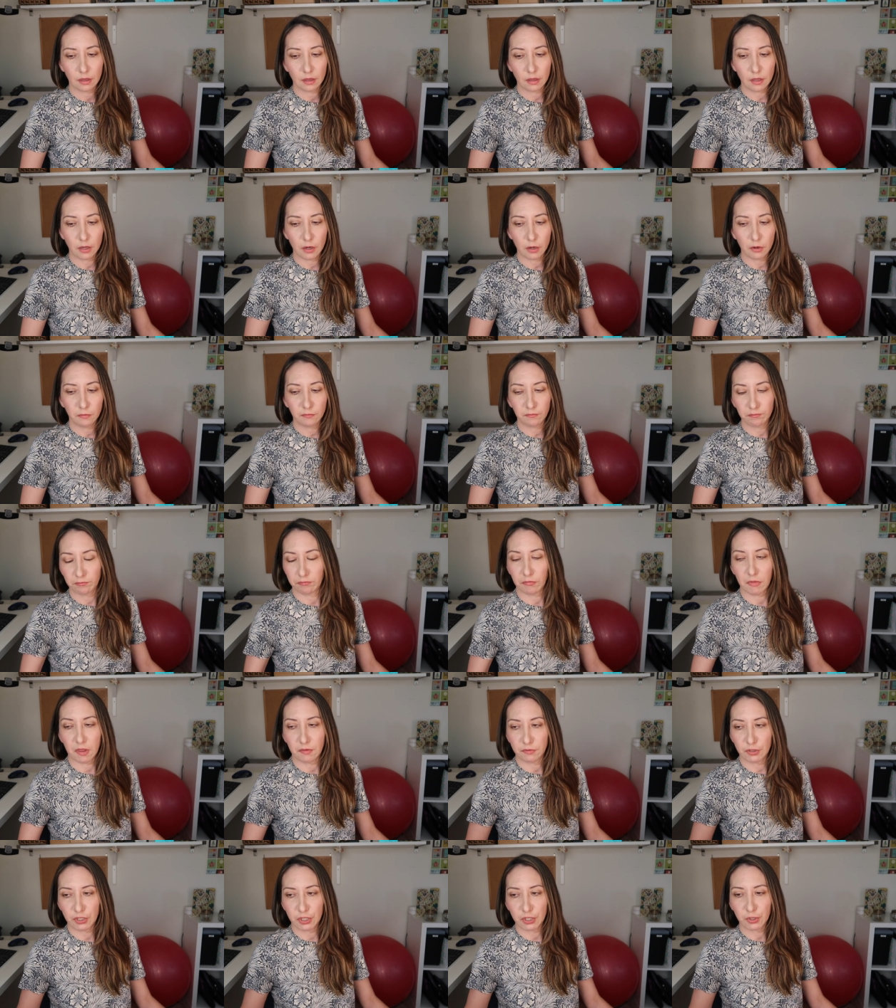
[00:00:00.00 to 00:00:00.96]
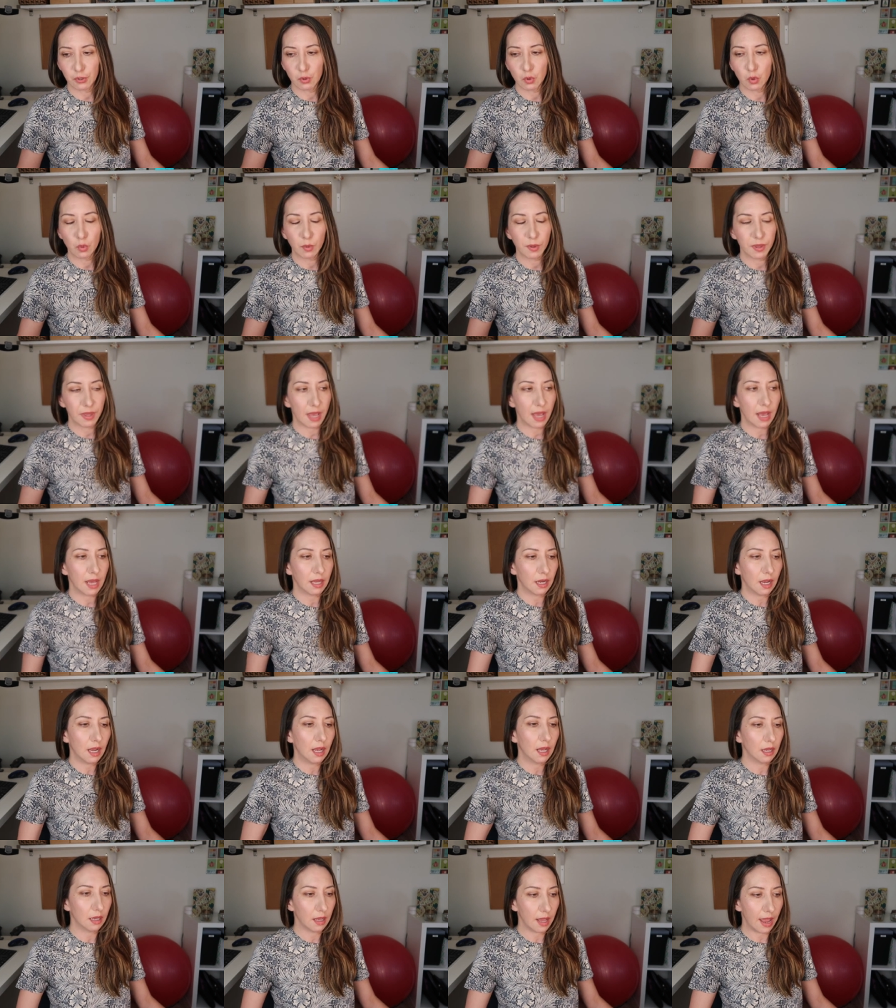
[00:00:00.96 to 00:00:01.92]
you know, if she's cool with that
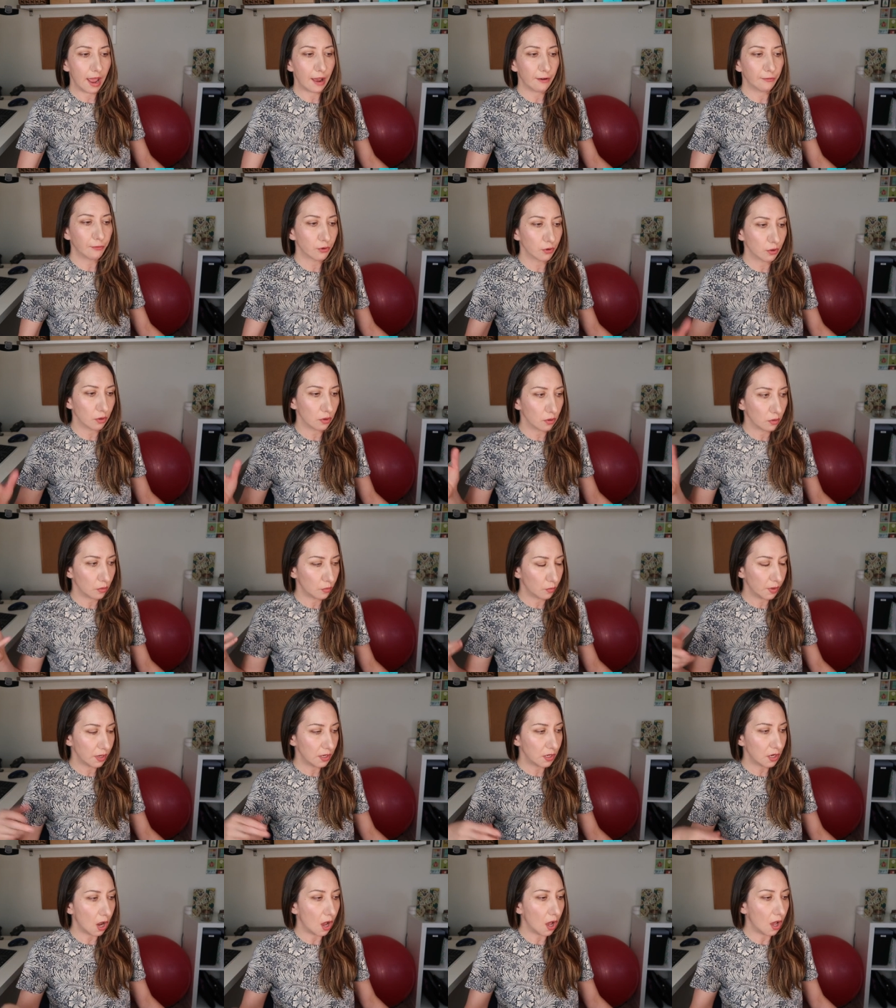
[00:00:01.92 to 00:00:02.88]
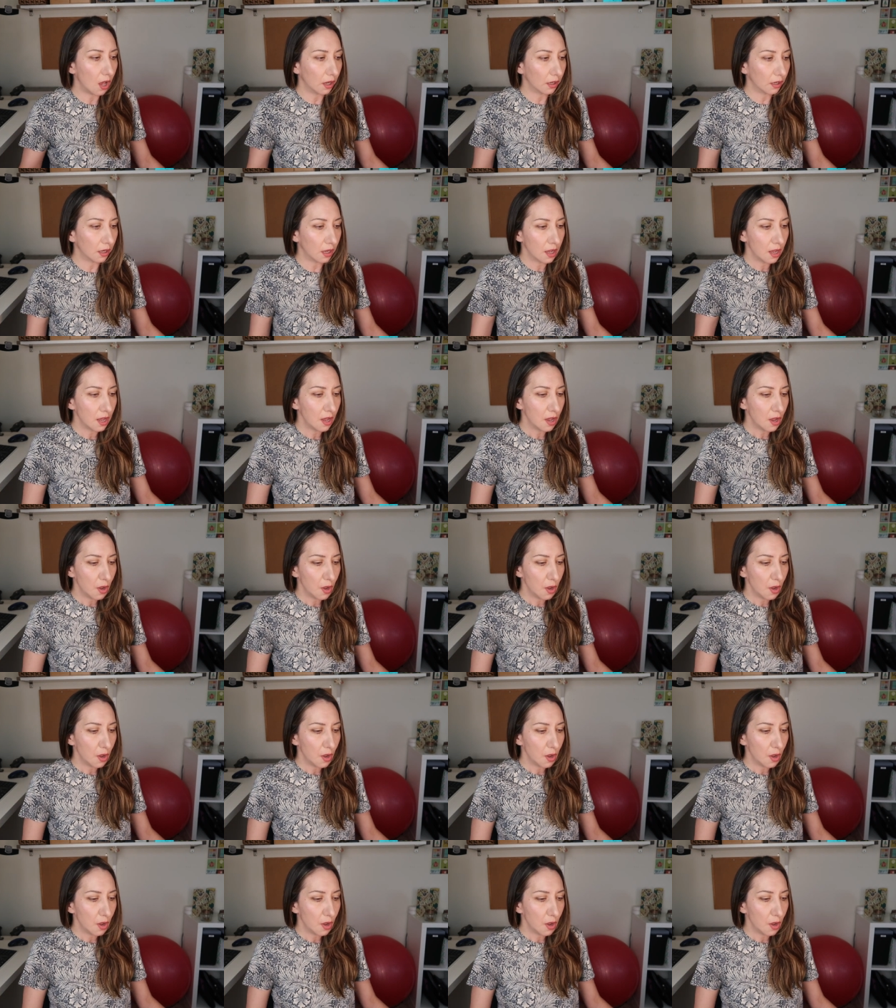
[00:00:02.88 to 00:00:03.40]
after we talk.